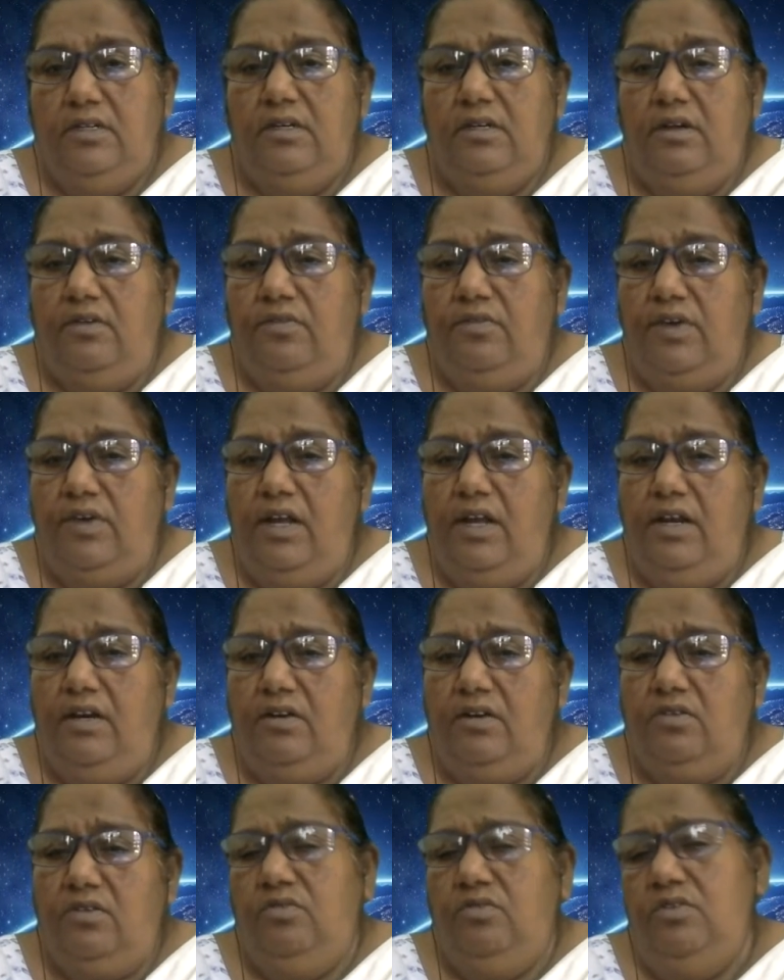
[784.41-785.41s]
Now,
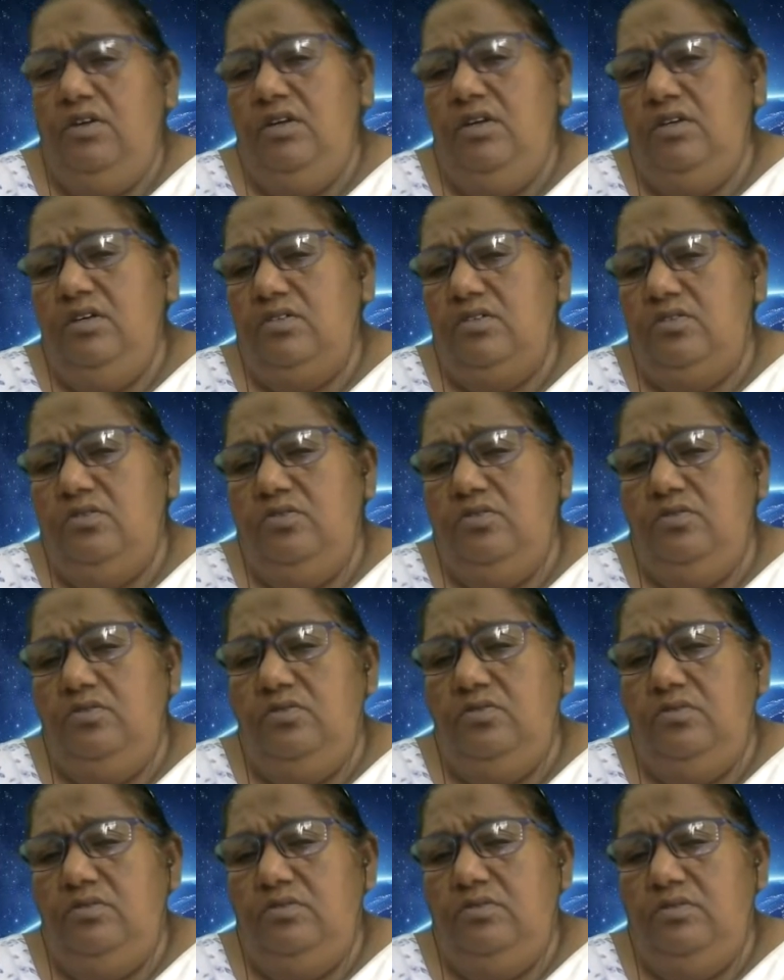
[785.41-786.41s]
while going
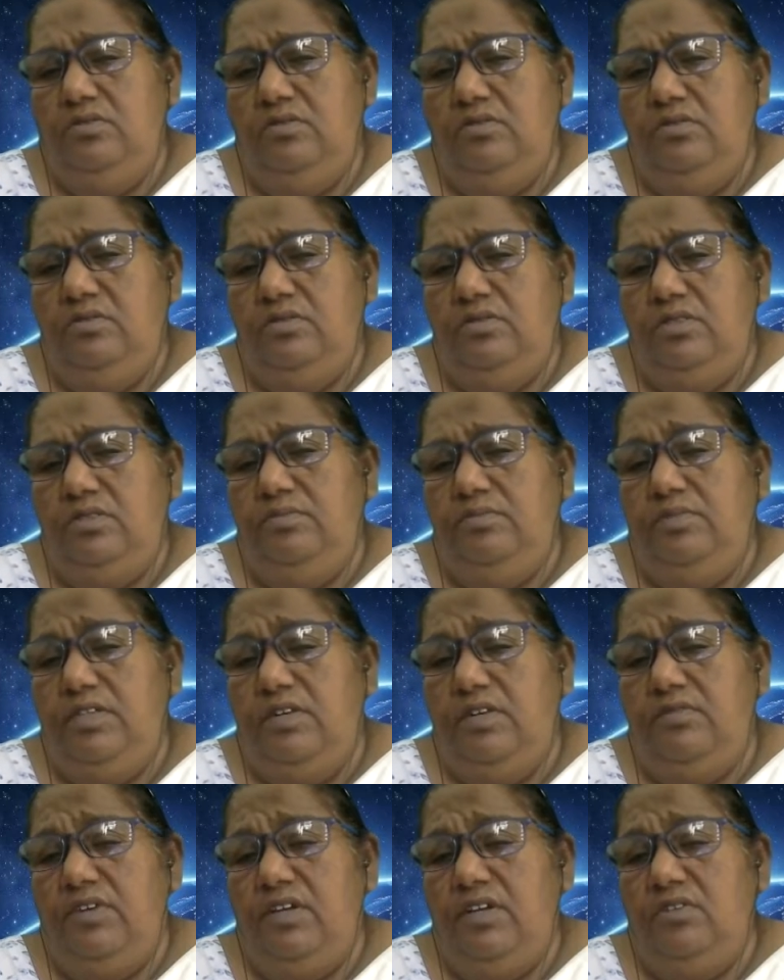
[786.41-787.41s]
to
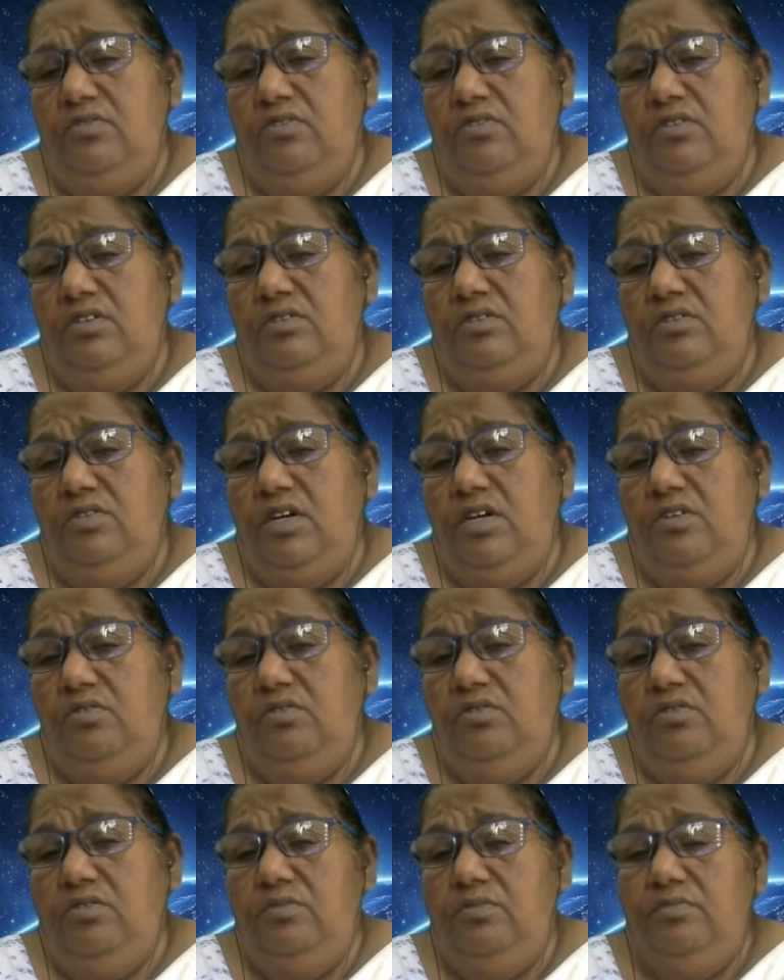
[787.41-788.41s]
Syria, while going to her
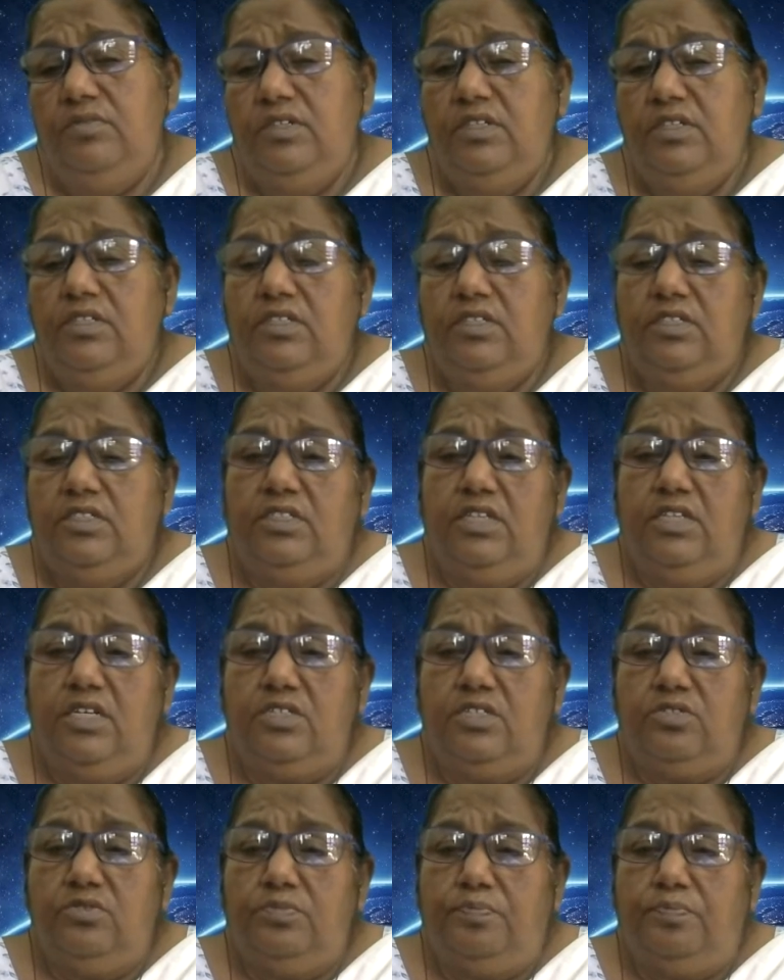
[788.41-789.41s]
home, she
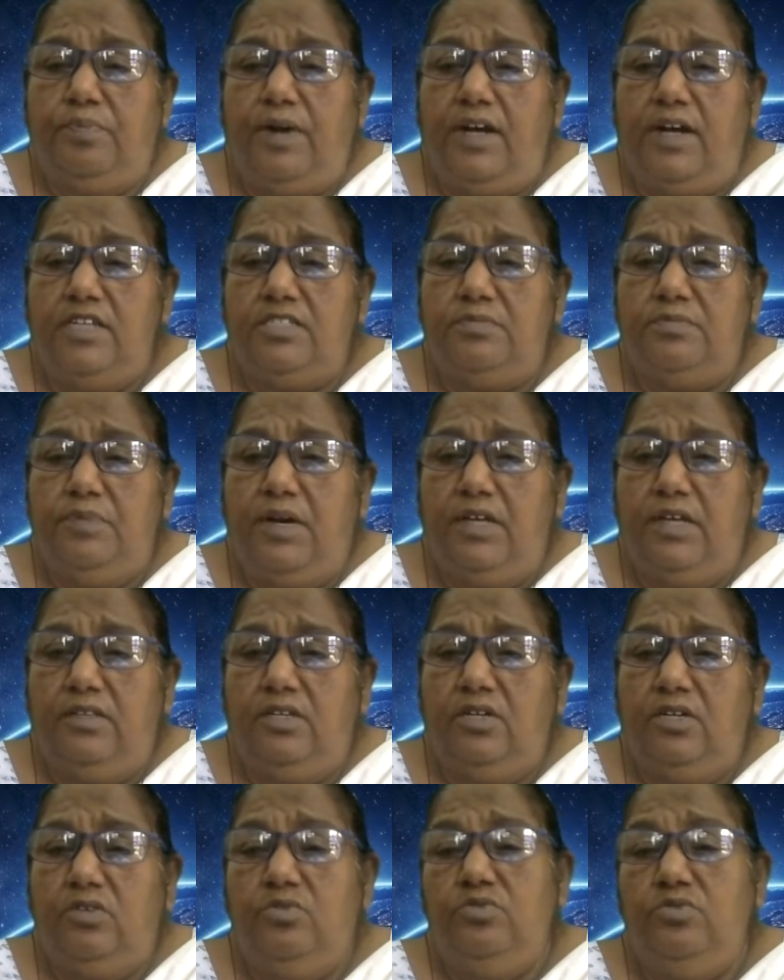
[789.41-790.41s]
has to pass by
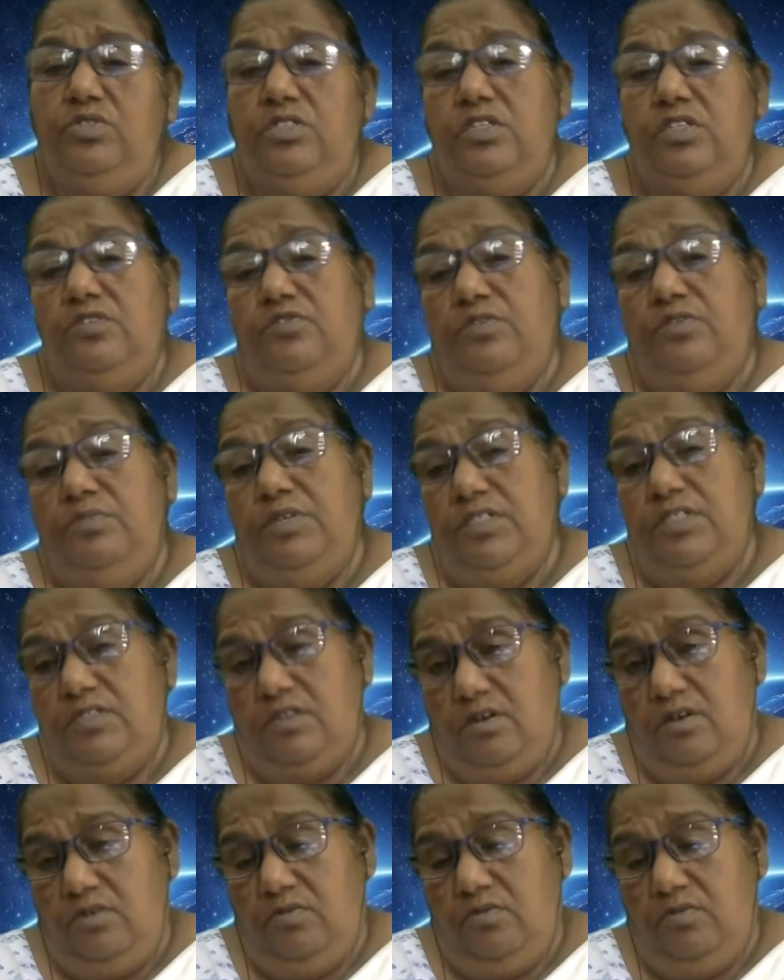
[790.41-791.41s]
the Gujar
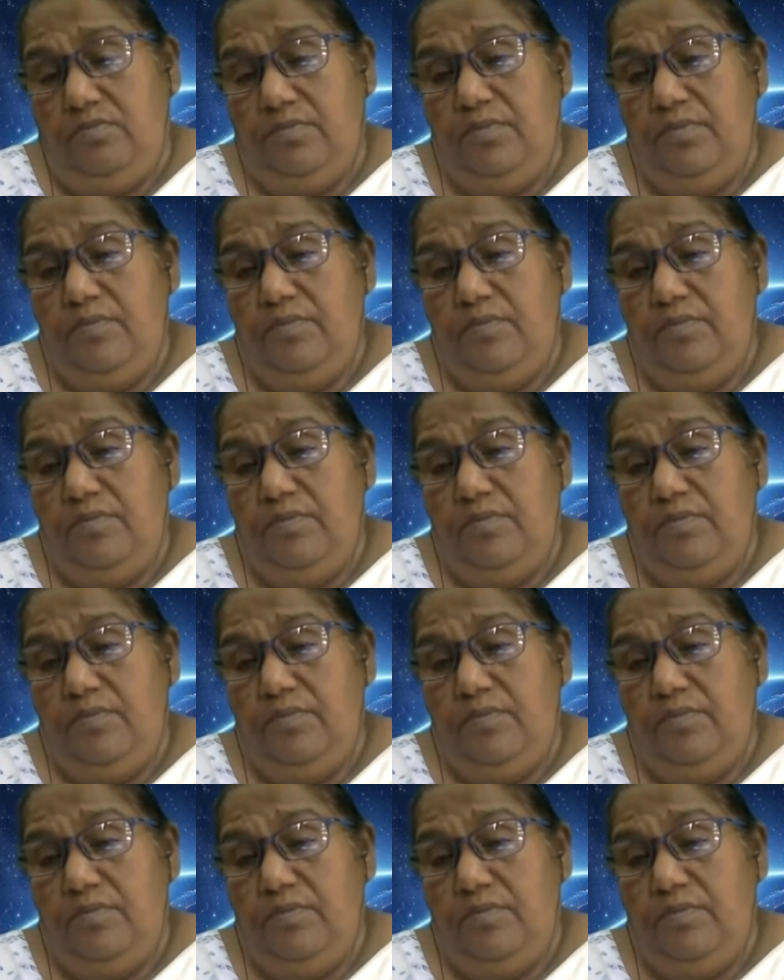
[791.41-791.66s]
woman's home.